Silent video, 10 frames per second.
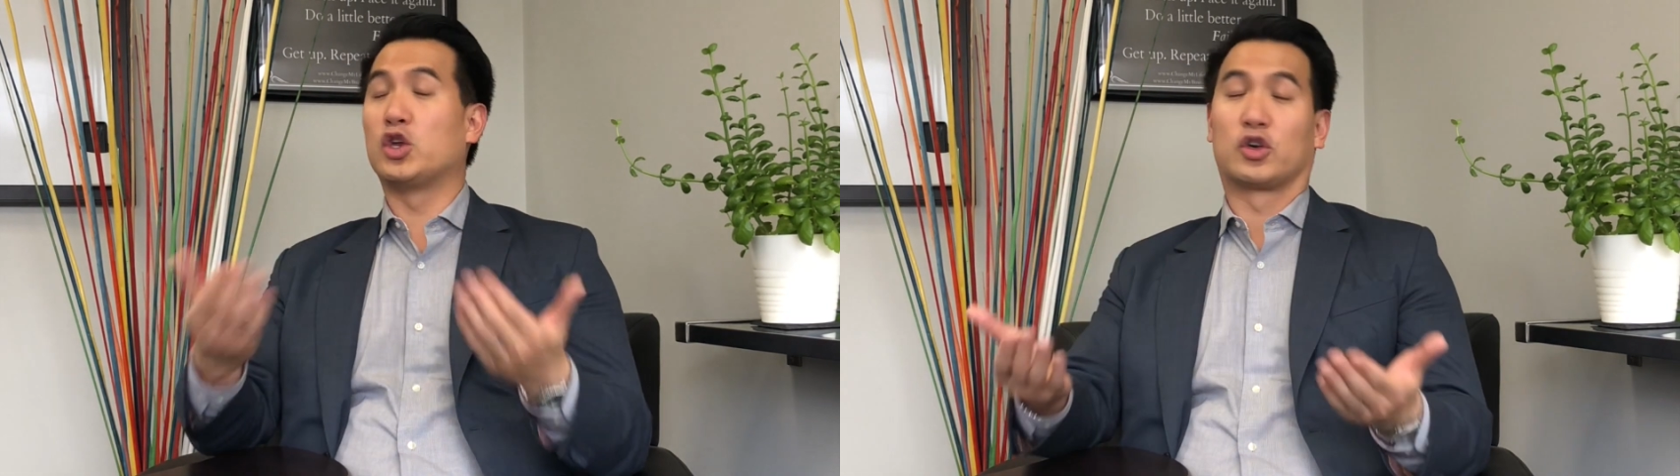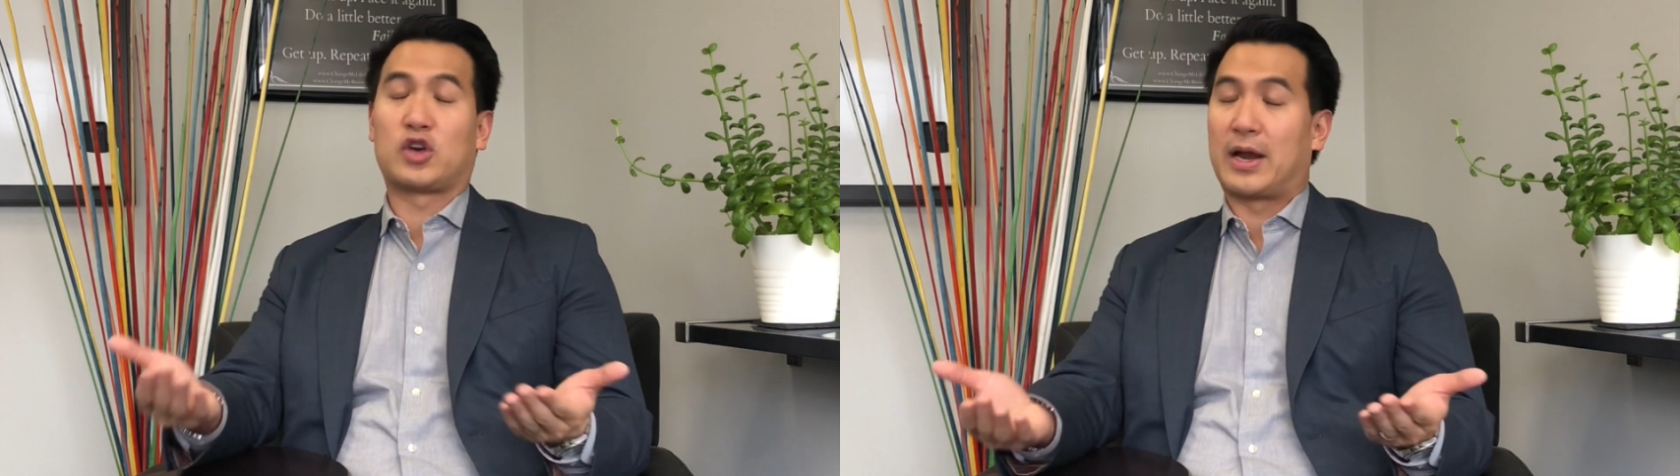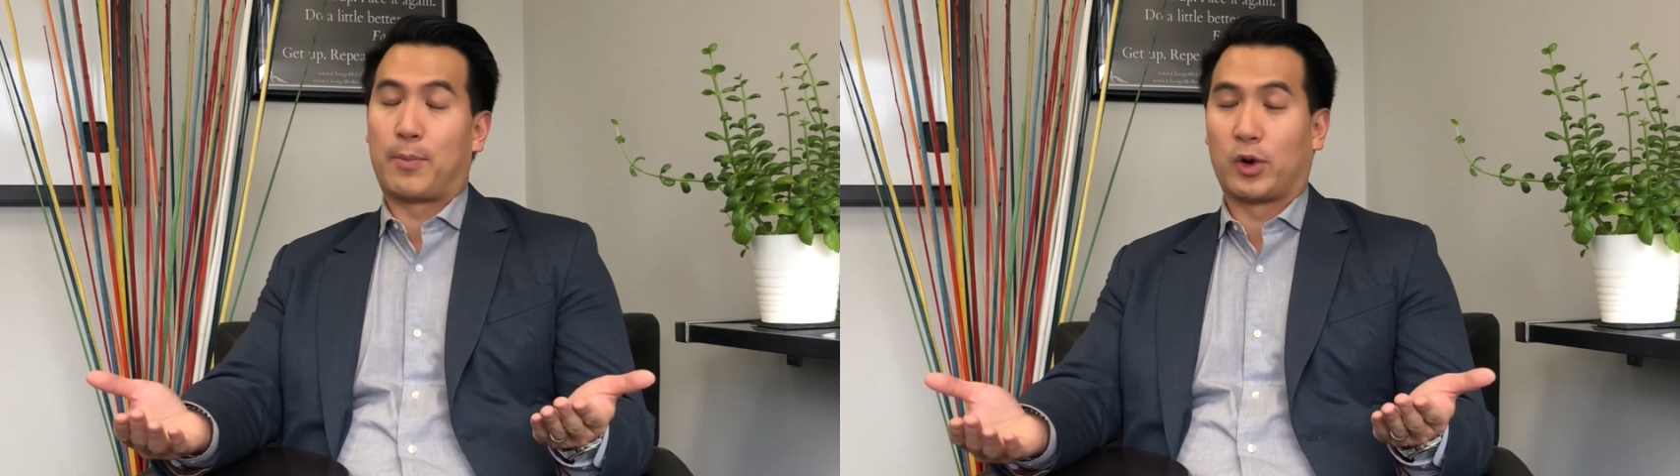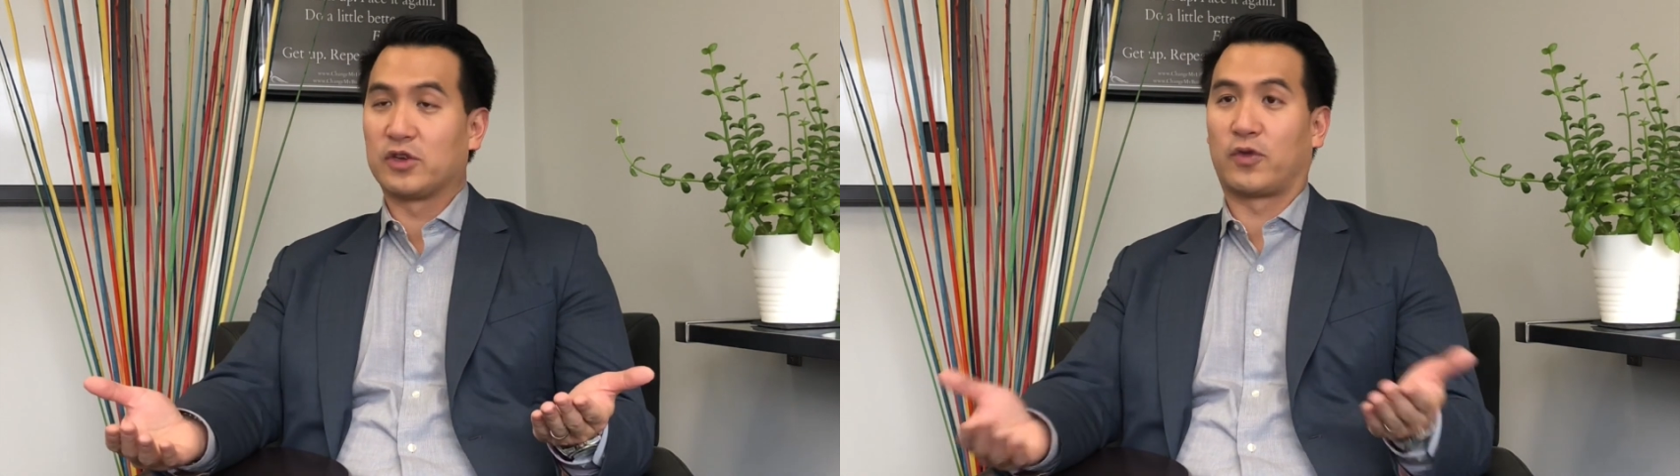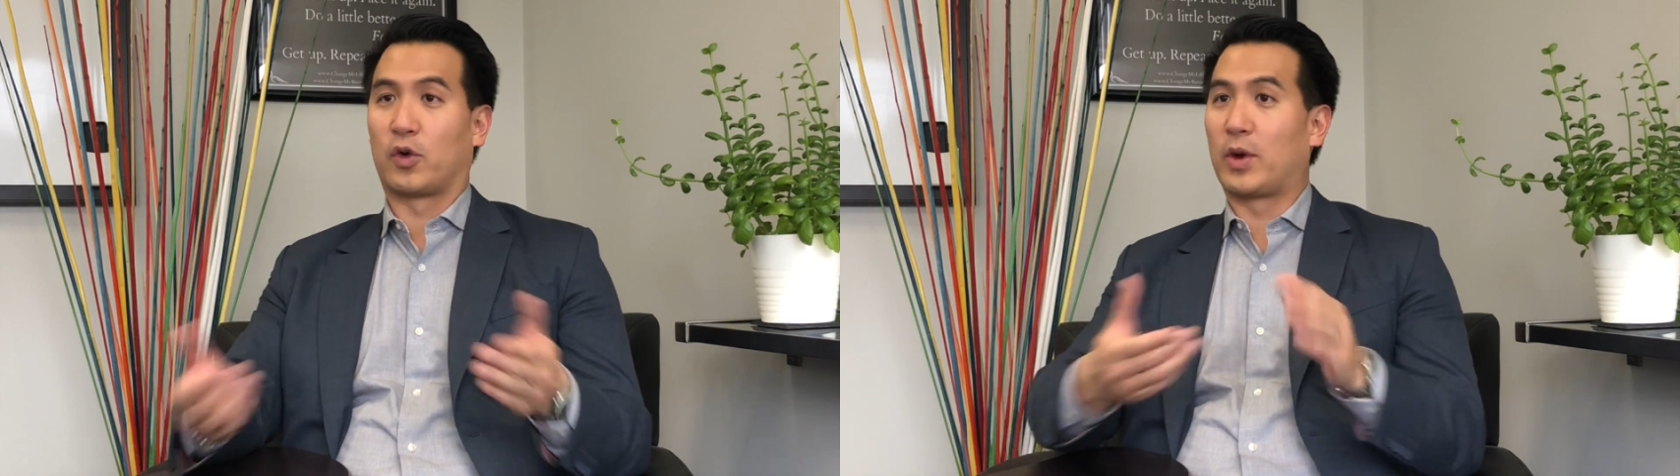you're trying to push
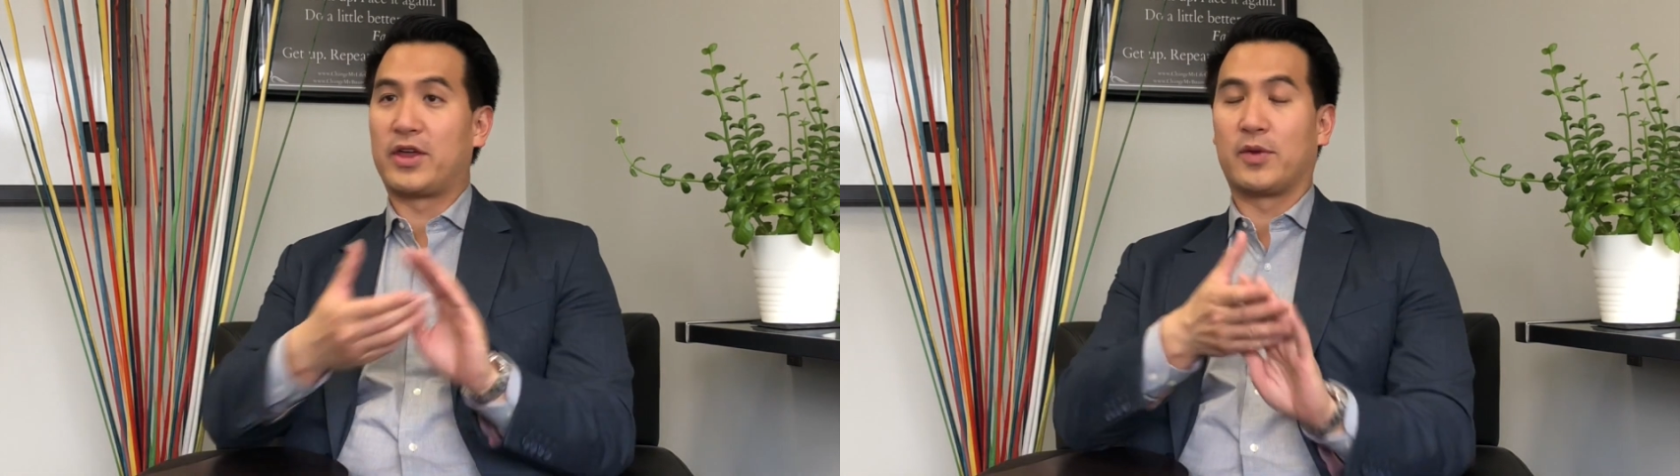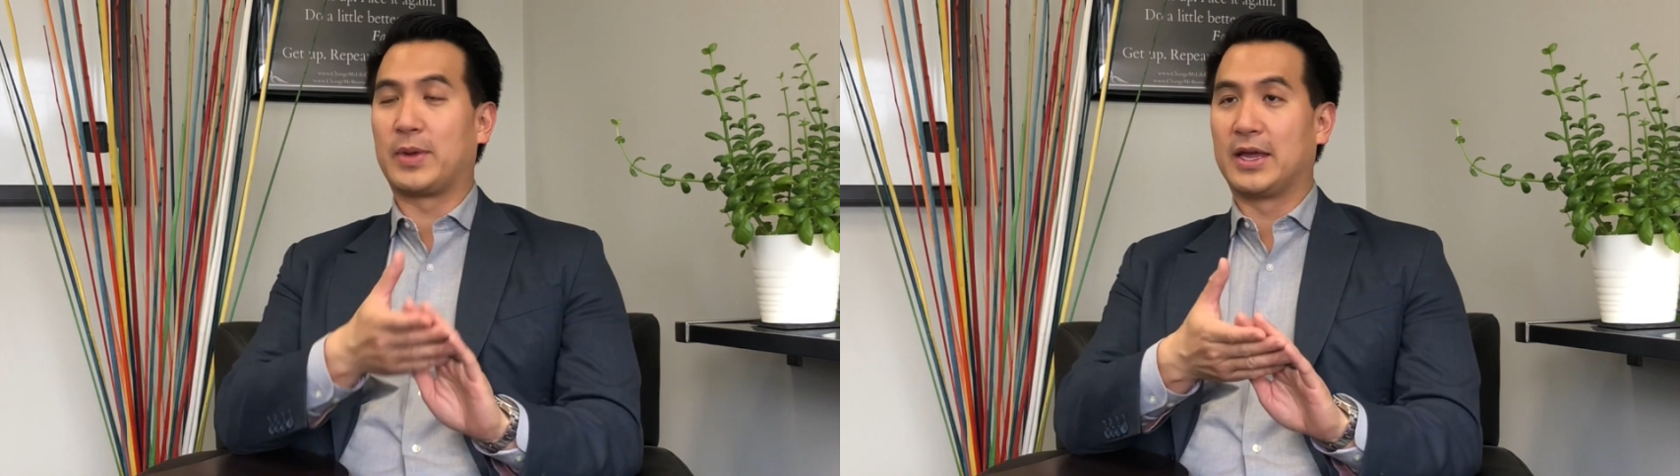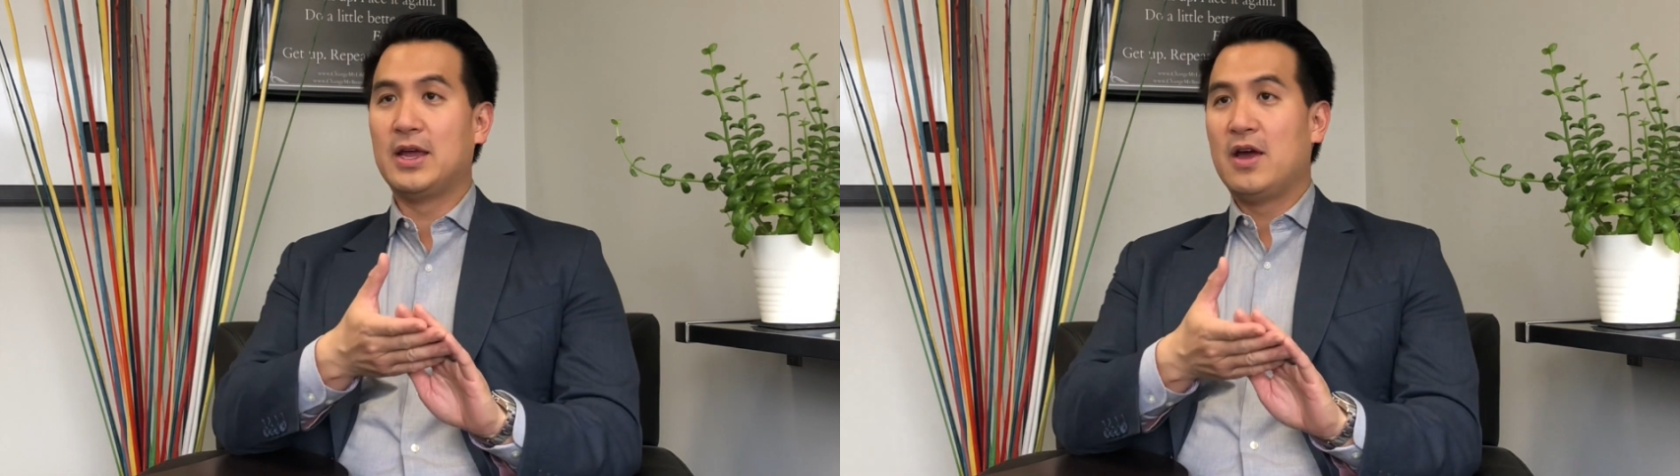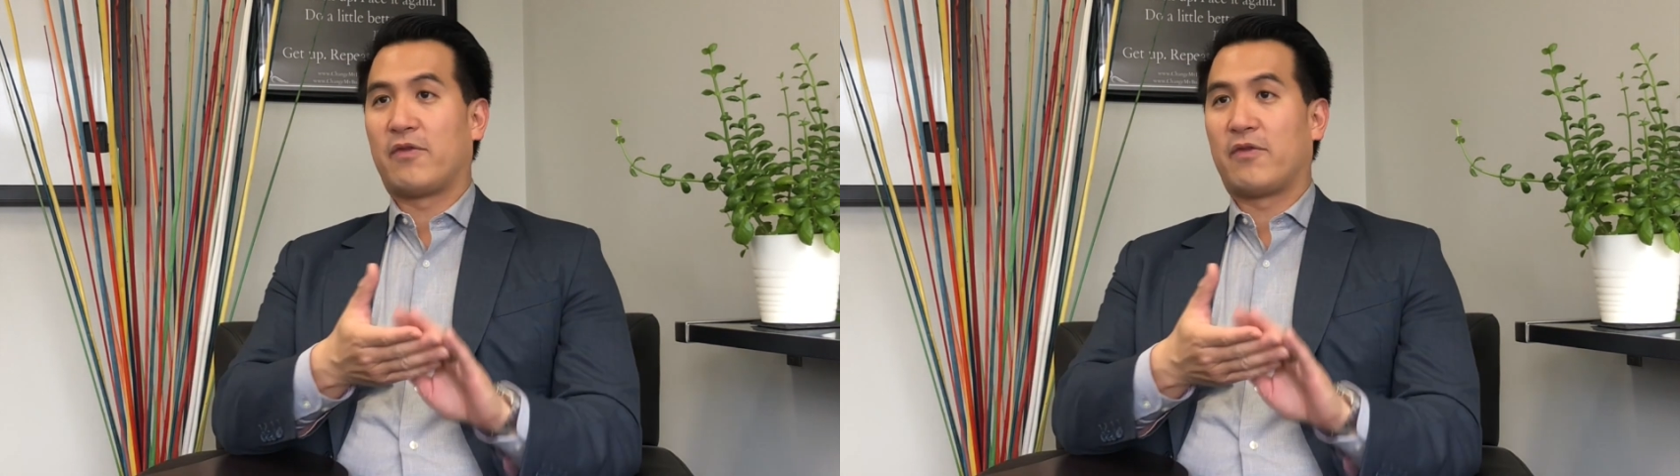for, whether it be